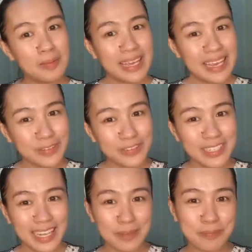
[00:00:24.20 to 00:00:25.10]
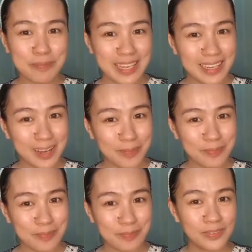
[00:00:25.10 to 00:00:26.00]
my everyday makeup
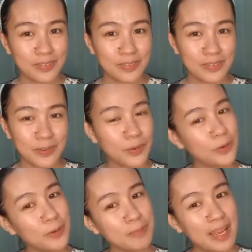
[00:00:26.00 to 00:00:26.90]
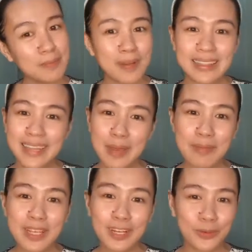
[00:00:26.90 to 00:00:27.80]
or my
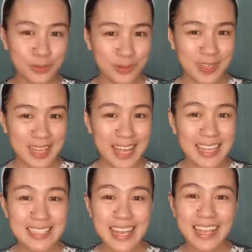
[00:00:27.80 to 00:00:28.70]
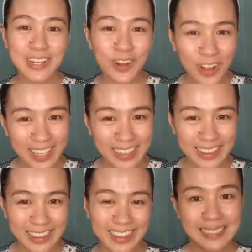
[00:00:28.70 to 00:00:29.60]
pandemic look, as I call it.
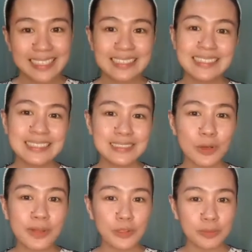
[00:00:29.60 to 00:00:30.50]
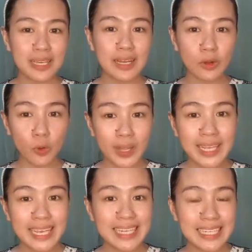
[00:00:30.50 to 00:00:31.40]
This is going to be a quick
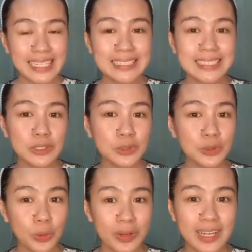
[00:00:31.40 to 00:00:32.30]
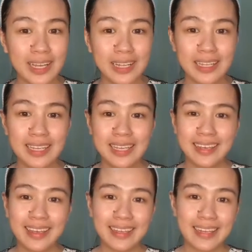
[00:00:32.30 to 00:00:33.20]
and easy tutorial,
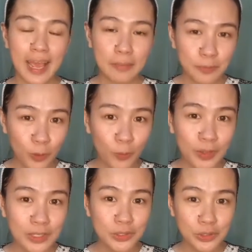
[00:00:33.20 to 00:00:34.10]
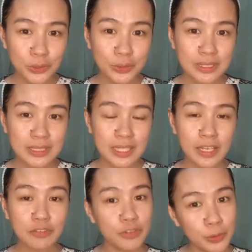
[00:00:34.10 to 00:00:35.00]
and I'm going to use
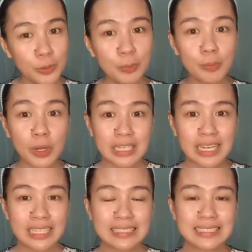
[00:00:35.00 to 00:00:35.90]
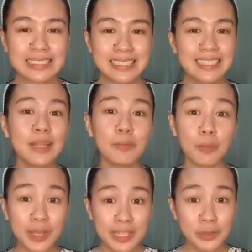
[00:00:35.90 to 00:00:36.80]
a few products na
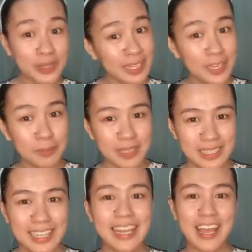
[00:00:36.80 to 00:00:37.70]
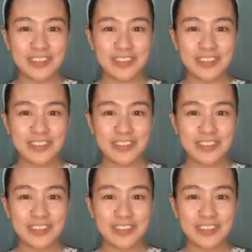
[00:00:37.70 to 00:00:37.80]
pwede nyo rin gamitin